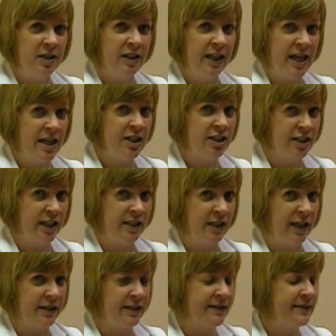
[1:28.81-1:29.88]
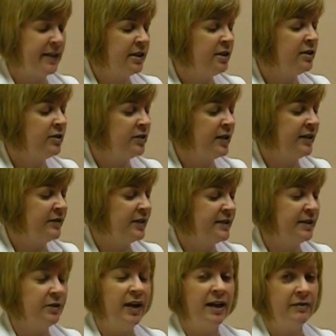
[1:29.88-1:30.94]
communication at the cellular
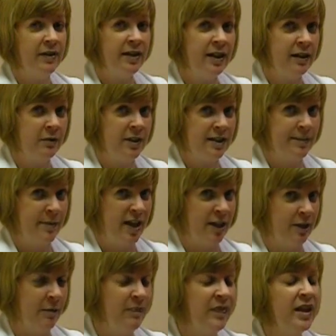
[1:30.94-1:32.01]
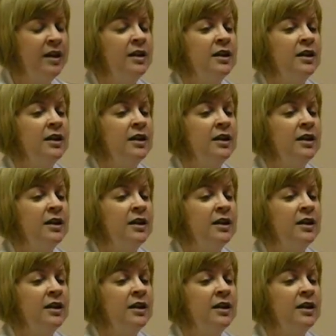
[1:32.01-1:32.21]
level so everything works better,